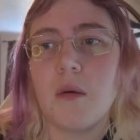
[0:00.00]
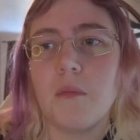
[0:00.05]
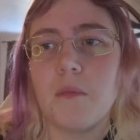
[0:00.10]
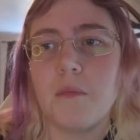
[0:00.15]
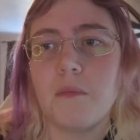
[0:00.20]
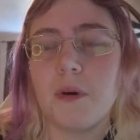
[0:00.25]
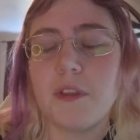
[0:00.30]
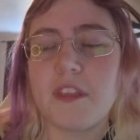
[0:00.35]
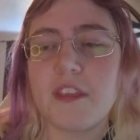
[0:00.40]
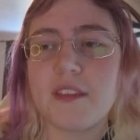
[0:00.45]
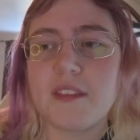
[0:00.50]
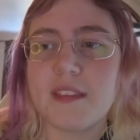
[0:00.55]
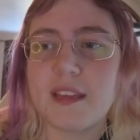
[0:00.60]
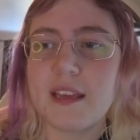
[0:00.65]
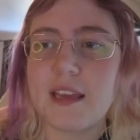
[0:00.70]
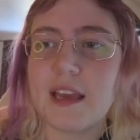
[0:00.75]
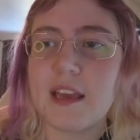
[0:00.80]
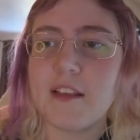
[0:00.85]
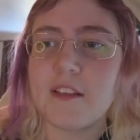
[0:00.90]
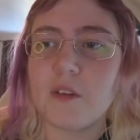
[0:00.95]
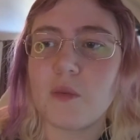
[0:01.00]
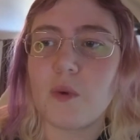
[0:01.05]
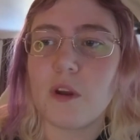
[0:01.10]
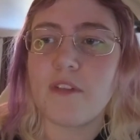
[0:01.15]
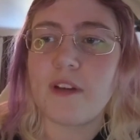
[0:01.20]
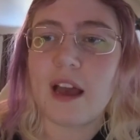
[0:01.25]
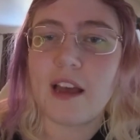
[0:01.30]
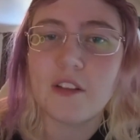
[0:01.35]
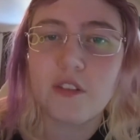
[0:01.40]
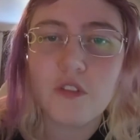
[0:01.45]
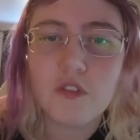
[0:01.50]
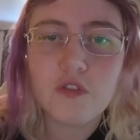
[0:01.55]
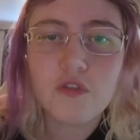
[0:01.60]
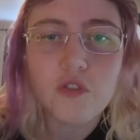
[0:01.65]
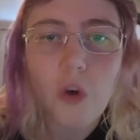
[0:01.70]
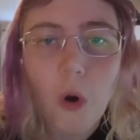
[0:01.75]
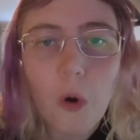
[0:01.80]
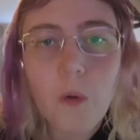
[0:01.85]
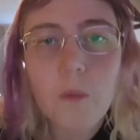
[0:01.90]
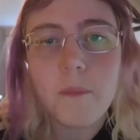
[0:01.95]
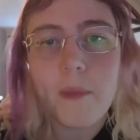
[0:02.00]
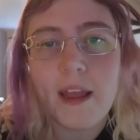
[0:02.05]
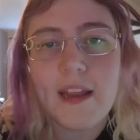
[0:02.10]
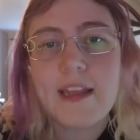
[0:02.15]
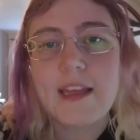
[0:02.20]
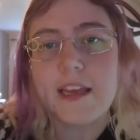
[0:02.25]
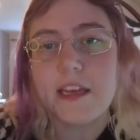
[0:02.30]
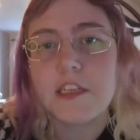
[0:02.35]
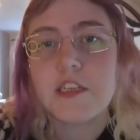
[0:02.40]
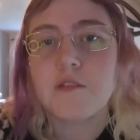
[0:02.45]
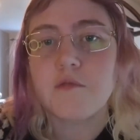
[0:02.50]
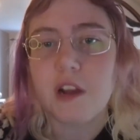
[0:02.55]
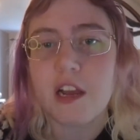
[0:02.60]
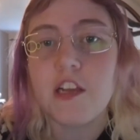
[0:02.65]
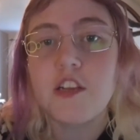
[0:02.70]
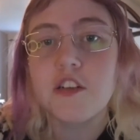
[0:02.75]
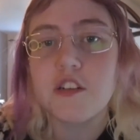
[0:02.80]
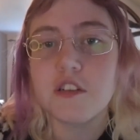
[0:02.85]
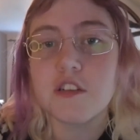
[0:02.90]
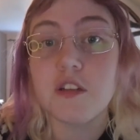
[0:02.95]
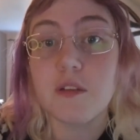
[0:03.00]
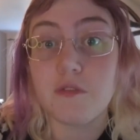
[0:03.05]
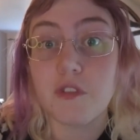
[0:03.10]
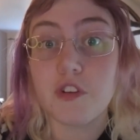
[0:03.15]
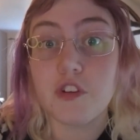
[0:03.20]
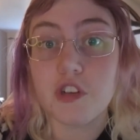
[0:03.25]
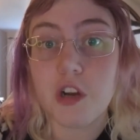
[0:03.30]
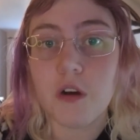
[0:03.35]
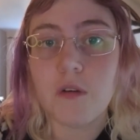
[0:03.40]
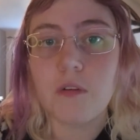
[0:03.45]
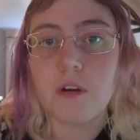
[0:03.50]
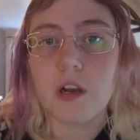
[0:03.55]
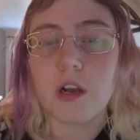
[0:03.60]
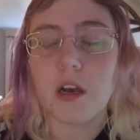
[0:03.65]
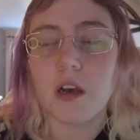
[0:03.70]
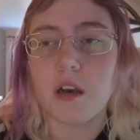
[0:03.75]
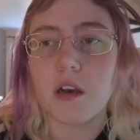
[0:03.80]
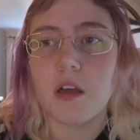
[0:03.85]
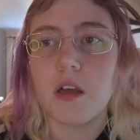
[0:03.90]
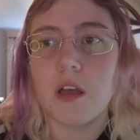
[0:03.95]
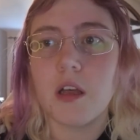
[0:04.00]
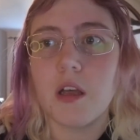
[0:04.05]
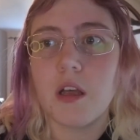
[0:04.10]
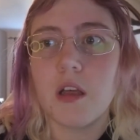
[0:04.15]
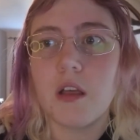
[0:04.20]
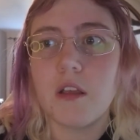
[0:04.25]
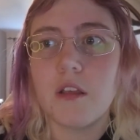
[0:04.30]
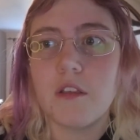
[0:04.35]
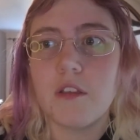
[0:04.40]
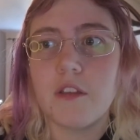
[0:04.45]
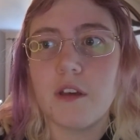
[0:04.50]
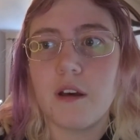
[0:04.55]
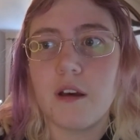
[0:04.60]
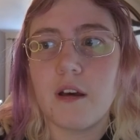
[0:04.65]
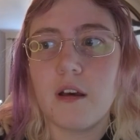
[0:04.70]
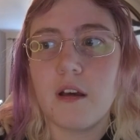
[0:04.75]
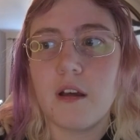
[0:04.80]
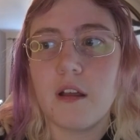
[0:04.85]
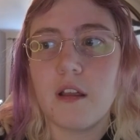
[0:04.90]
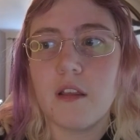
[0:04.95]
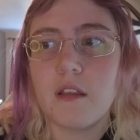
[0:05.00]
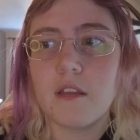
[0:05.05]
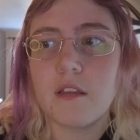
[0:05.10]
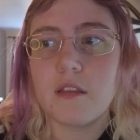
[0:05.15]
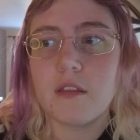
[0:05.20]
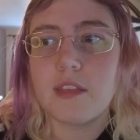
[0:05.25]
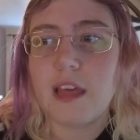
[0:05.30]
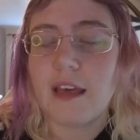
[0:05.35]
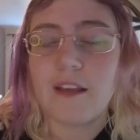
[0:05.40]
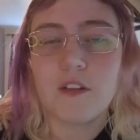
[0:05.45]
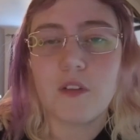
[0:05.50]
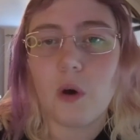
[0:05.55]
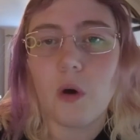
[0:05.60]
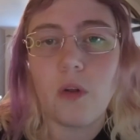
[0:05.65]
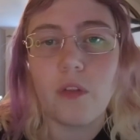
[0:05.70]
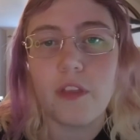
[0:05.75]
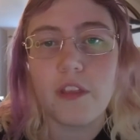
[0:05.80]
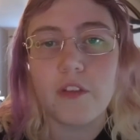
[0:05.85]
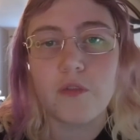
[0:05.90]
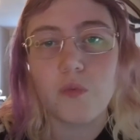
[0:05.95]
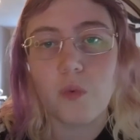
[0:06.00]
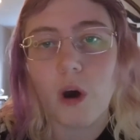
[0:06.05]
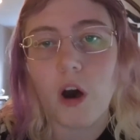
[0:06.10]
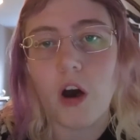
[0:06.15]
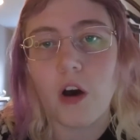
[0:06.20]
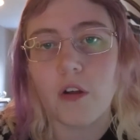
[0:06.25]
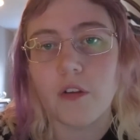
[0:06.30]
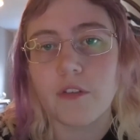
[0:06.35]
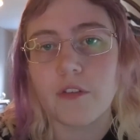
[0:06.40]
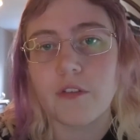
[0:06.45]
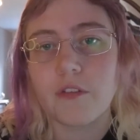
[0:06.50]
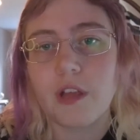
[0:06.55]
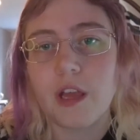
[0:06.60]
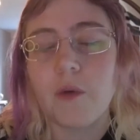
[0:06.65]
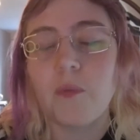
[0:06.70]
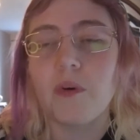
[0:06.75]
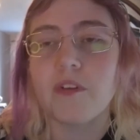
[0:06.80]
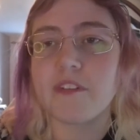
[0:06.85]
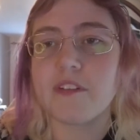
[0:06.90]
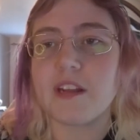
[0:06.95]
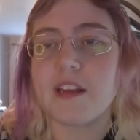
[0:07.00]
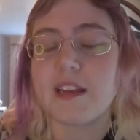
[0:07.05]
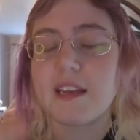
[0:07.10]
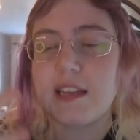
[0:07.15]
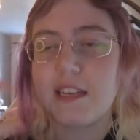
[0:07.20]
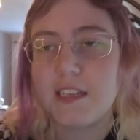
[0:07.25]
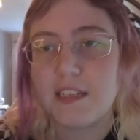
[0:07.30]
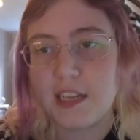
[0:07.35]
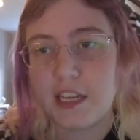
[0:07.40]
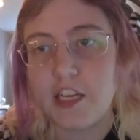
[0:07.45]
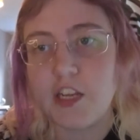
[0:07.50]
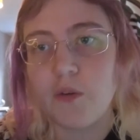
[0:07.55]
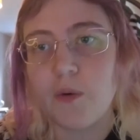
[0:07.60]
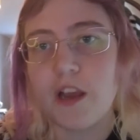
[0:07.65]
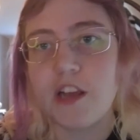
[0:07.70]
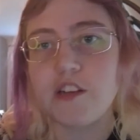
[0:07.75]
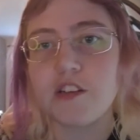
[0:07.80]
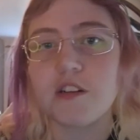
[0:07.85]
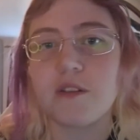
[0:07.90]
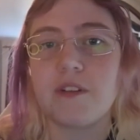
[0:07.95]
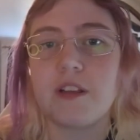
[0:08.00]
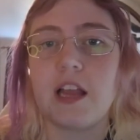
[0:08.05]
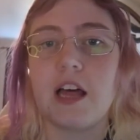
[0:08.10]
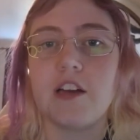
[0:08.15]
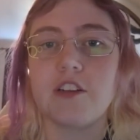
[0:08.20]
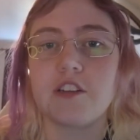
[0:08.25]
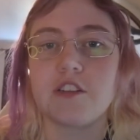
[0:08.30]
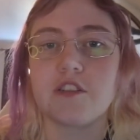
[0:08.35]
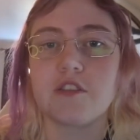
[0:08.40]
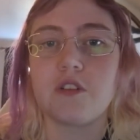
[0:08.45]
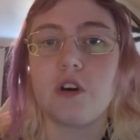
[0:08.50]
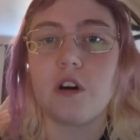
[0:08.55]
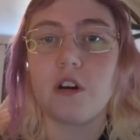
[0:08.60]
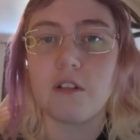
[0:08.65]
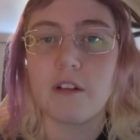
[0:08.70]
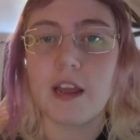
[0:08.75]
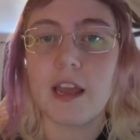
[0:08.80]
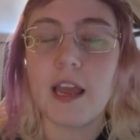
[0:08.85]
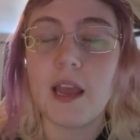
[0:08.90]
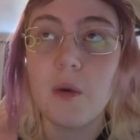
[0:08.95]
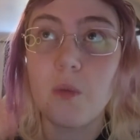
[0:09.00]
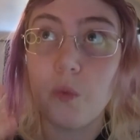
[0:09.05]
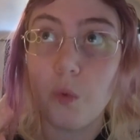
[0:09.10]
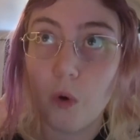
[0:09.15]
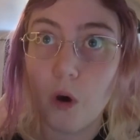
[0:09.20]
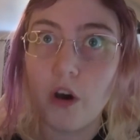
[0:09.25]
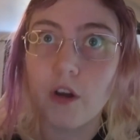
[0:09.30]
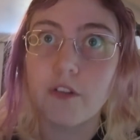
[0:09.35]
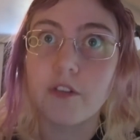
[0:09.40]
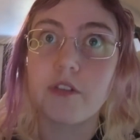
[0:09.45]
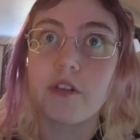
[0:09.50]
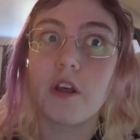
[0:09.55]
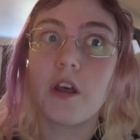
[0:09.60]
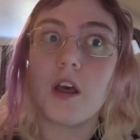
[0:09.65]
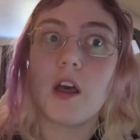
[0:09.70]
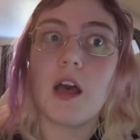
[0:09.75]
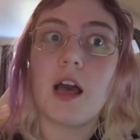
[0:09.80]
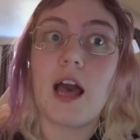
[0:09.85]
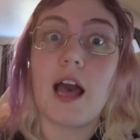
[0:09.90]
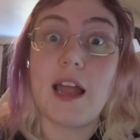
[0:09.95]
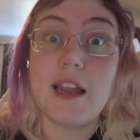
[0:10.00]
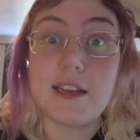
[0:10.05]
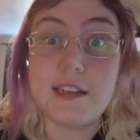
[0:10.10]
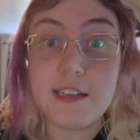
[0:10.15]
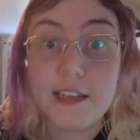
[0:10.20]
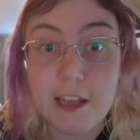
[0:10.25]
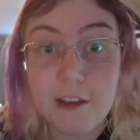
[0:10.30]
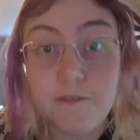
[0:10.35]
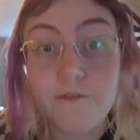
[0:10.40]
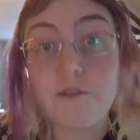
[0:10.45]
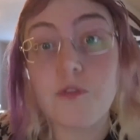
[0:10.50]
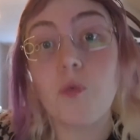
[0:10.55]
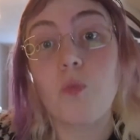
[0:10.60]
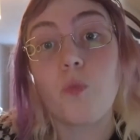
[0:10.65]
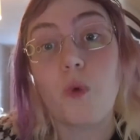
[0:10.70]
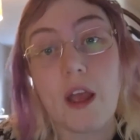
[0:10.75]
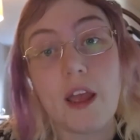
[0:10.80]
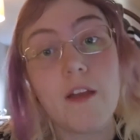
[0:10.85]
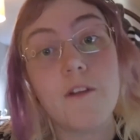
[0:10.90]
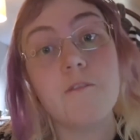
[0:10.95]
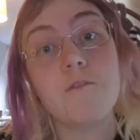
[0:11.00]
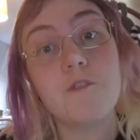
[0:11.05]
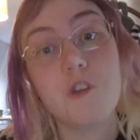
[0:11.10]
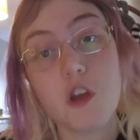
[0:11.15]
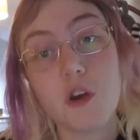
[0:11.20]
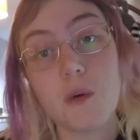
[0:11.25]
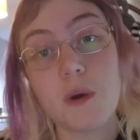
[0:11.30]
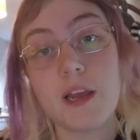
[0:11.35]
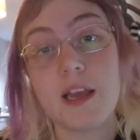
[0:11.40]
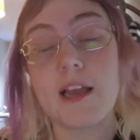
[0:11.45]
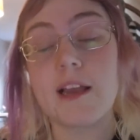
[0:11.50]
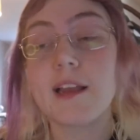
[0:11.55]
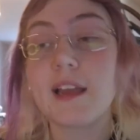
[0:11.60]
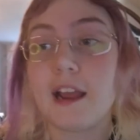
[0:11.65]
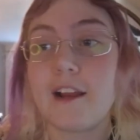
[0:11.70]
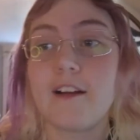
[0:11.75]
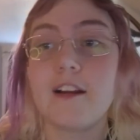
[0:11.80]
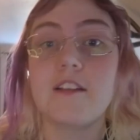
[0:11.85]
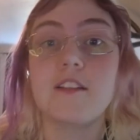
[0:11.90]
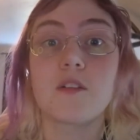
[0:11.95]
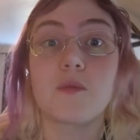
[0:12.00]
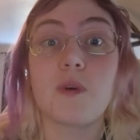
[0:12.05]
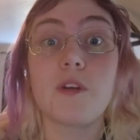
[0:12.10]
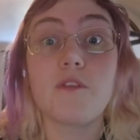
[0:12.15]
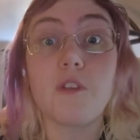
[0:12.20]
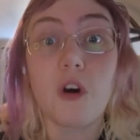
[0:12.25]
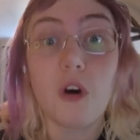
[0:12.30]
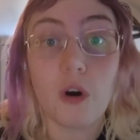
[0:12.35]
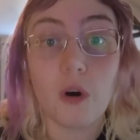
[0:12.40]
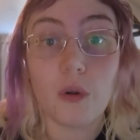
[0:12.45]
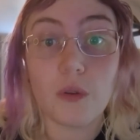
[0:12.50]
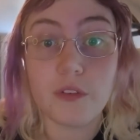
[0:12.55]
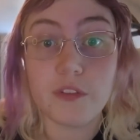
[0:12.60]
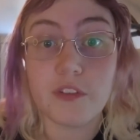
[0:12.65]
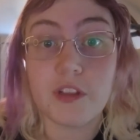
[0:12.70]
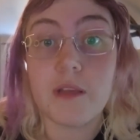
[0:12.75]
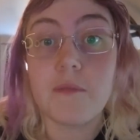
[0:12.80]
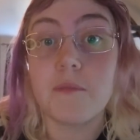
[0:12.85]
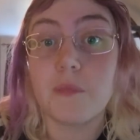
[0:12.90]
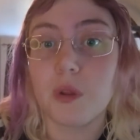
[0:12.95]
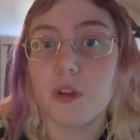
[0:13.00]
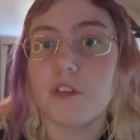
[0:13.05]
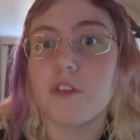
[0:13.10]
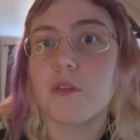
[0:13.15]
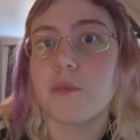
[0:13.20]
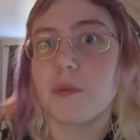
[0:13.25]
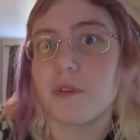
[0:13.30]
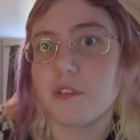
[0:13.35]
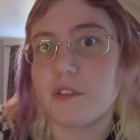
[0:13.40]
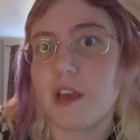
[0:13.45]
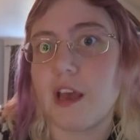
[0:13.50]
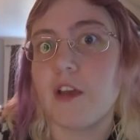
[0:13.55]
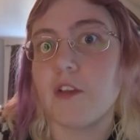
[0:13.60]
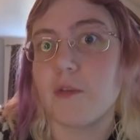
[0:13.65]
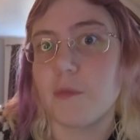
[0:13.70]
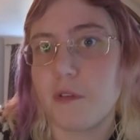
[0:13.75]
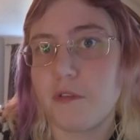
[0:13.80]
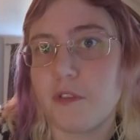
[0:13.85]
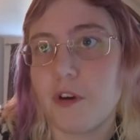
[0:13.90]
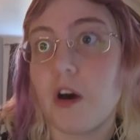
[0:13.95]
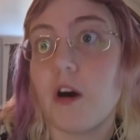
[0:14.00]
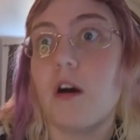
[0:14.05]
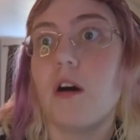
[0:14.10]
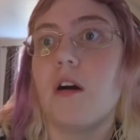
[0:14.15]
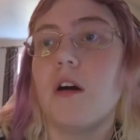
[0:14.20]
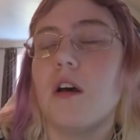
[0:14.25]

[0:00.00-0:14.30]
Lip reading: But the thing is, we've had so many iterations of the Joker that that's all this was. It wasn't a continuation of a larger story. It was a different way of viewing a character we've all seen multiple times before.